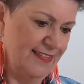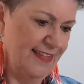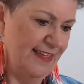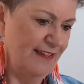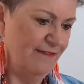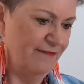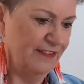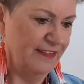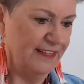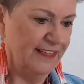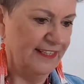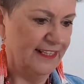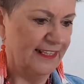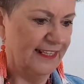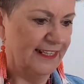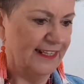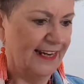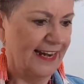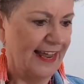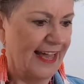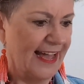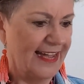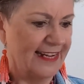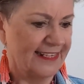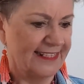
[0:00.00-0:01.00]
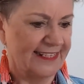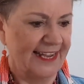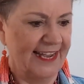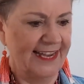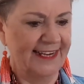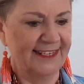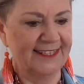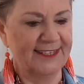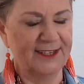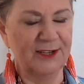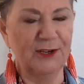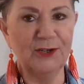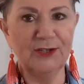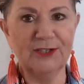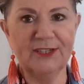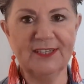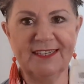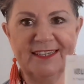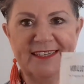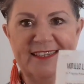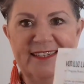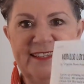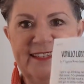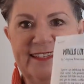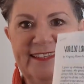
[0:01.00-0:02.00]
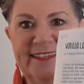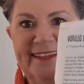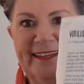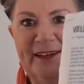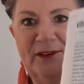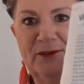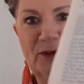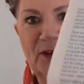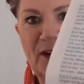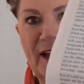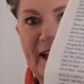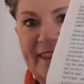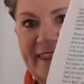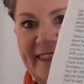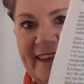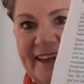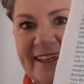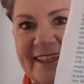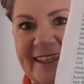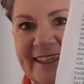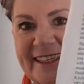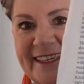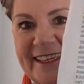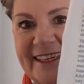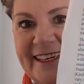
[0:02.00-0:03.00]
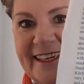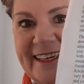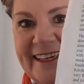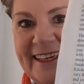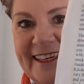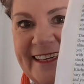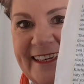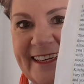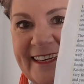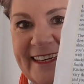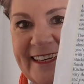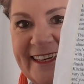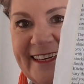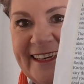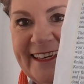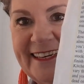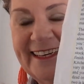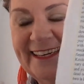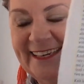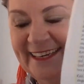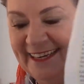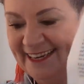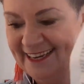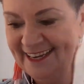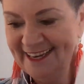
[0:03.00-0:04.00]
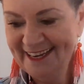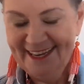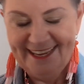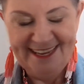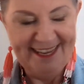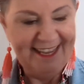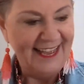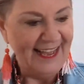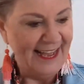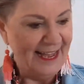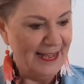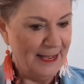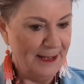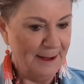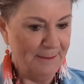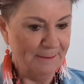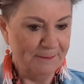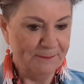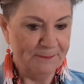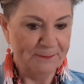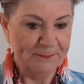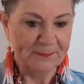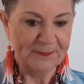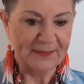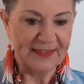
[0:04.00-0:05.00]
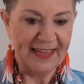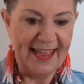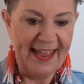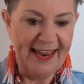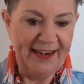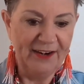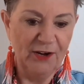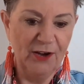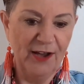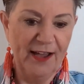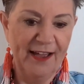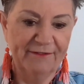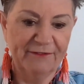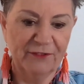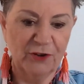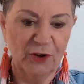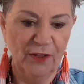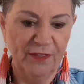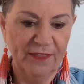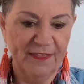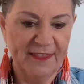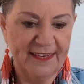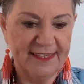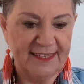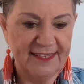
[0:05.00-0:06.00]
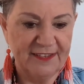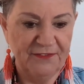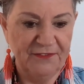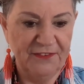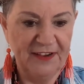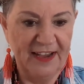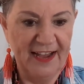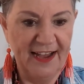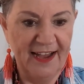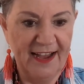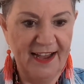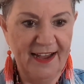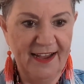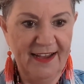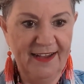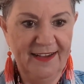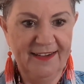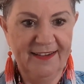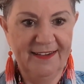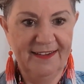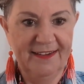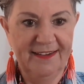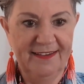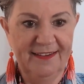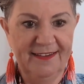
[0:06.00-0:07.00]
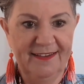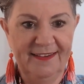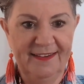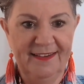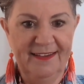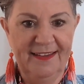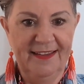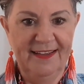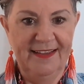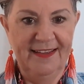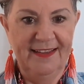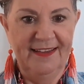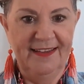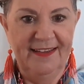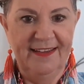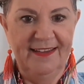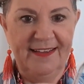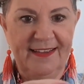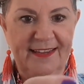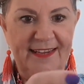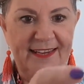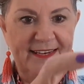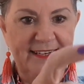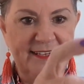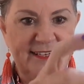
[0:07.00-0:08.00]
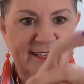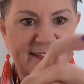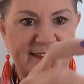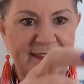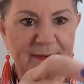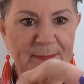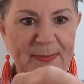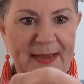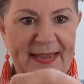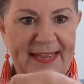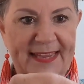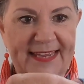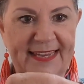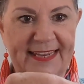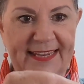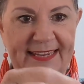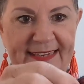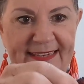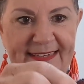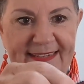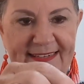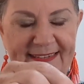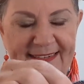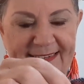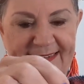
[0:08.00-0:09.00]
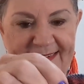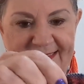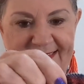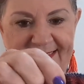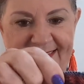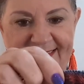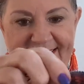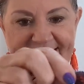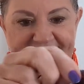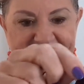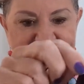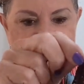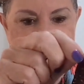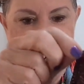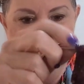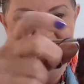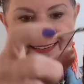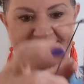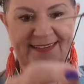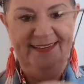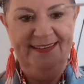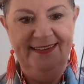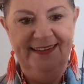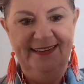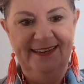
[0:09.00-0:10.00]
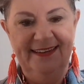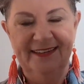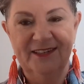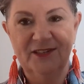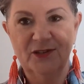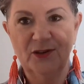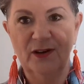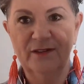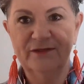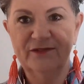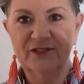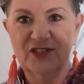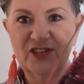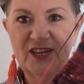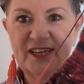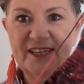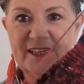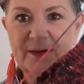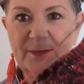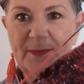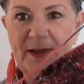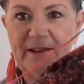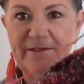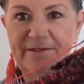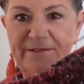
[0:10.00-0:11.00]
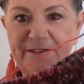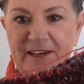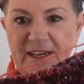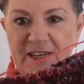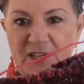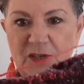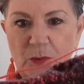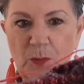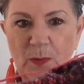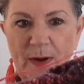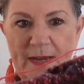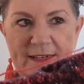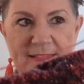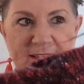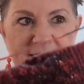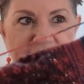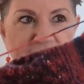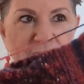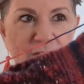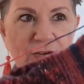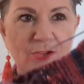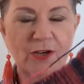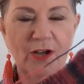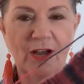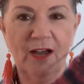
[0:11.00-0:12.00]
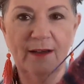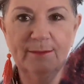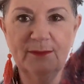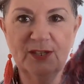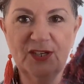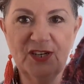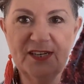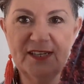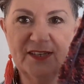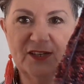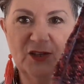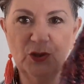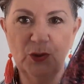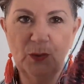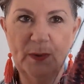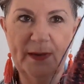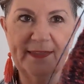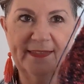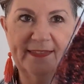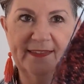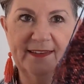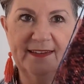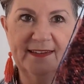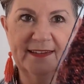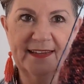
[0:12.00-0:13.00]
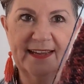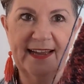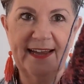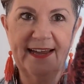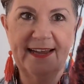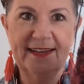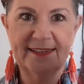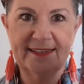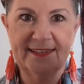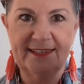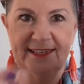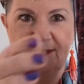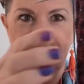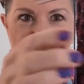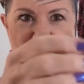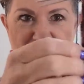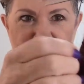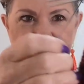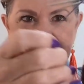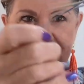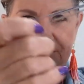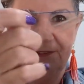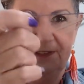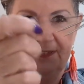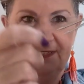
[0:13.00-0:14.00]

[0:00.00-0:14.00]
They're vanilla latte socks. They look like this. And I have got this far into the making. So I've just about finished one sock. I'm just doing the casting off.